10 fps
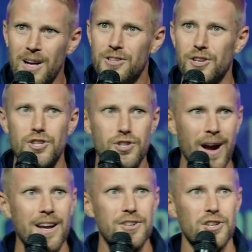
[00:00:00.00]
to
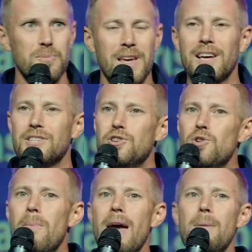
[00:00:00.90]
strangers because you
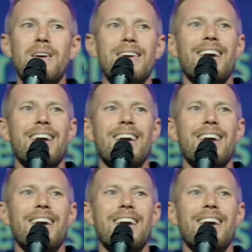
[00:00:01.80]
may be